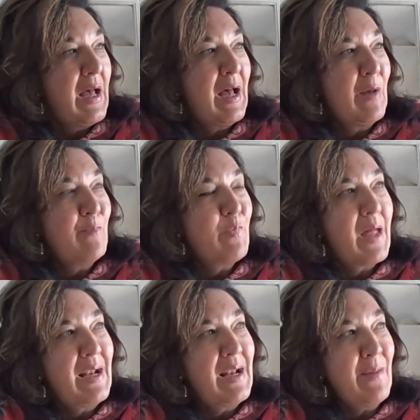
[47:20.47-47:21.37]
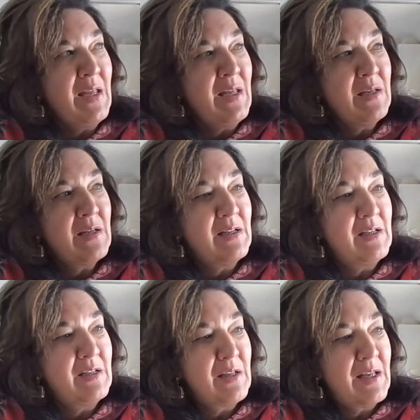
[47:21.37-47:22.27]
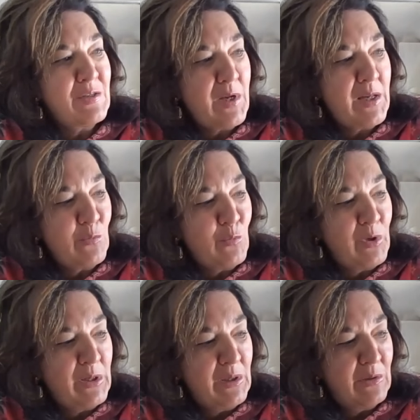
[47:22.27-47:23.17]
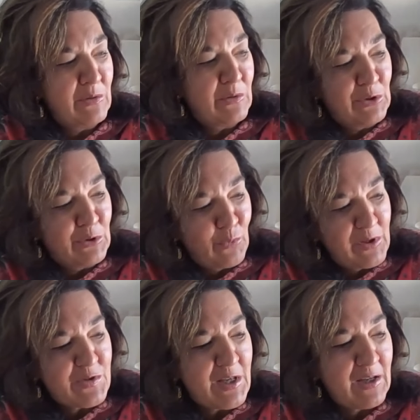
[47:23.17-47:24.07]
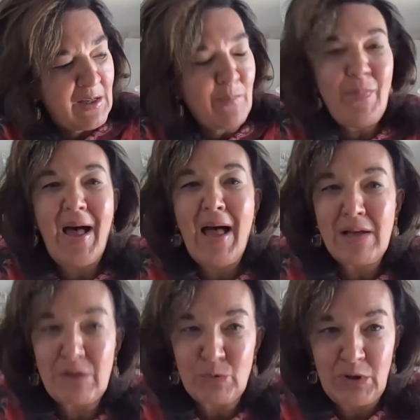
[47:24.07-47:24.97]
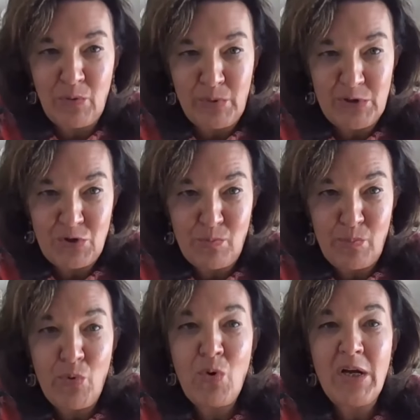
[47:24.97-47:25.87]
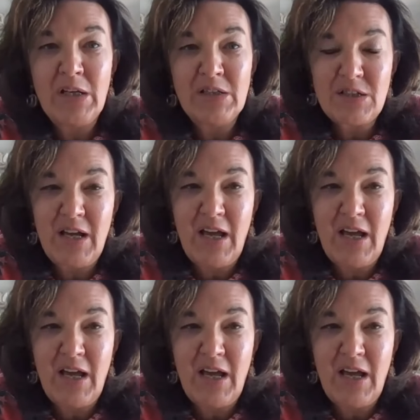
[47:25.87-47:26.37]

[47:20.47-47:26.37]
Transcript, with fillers: Um, let me, uh, as we we you know we are circling back to the competition point.